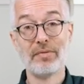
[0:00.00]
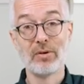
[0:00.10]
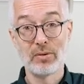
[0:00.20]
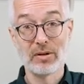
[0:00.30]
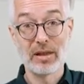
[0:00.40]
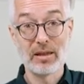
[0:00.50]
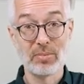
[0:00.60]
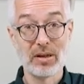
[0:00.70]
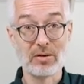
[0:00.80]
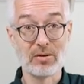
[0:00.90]
to the
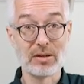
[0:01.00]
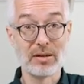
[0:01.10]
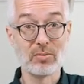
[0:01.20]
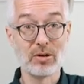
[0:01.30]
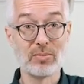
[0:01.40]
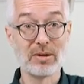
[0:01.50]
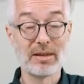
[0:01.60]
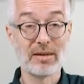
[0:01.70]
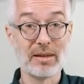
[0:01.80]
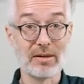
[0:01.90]
type country that was
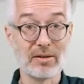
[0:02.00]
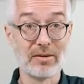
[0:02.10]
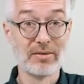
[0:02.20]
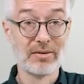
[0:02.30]
missing there.